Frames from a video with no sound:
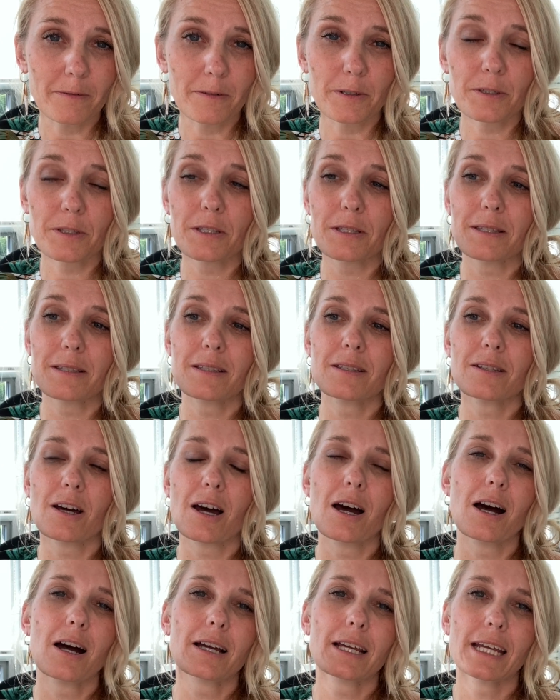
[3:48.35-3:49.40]
versus
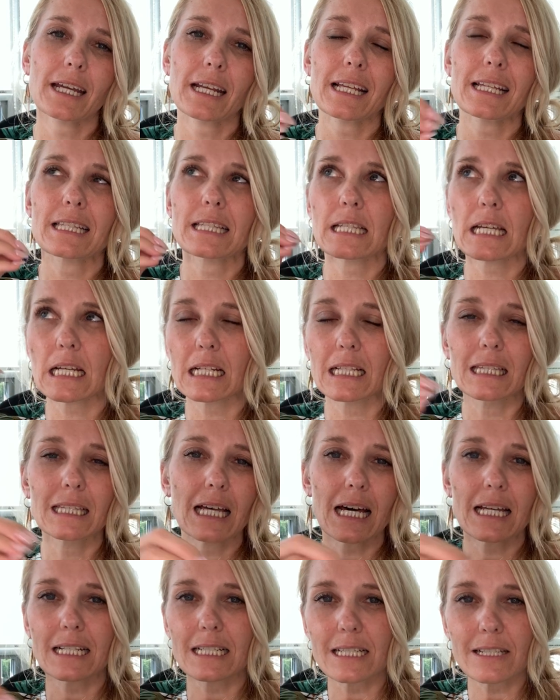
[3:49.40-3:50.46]
talking and saying a
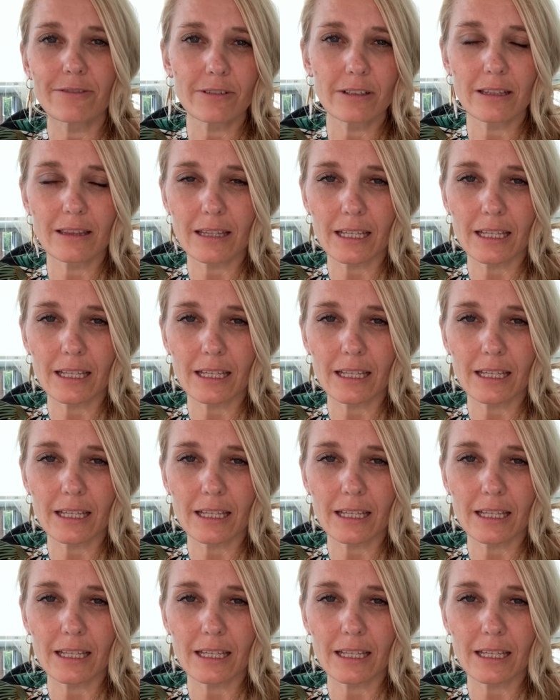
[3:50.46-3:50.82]
lot of different